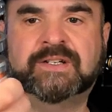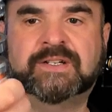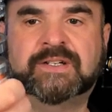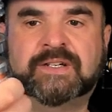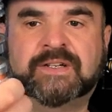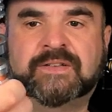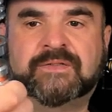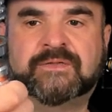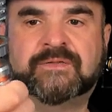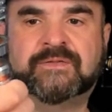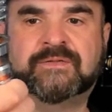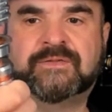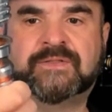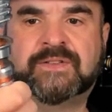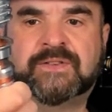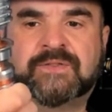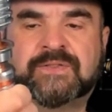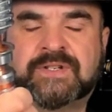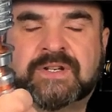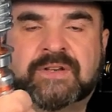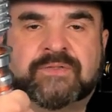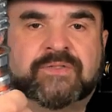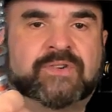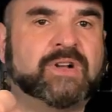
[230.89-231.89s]
if there
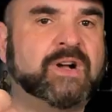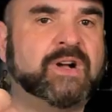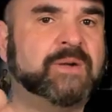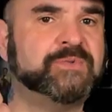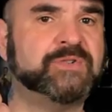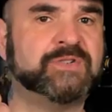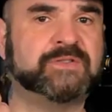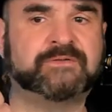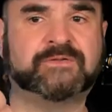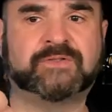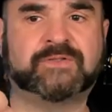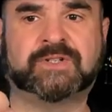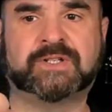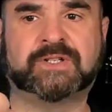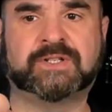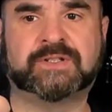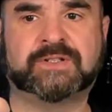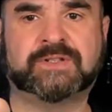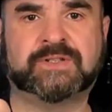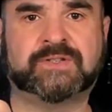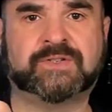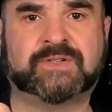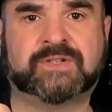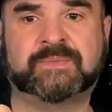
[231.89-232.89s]
was never an option for a
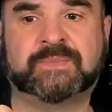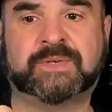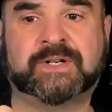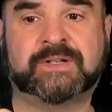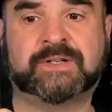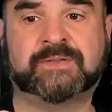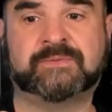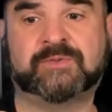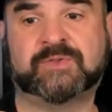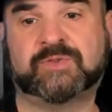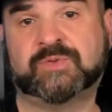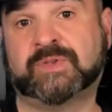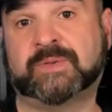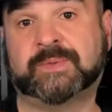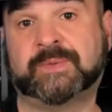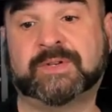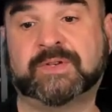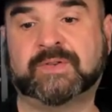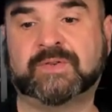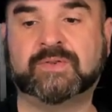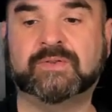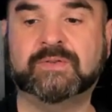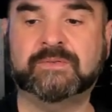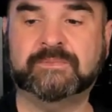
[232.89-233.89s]
third button, which would have been
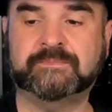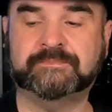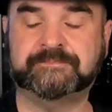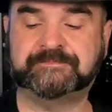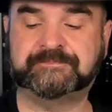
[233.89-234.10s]
cool.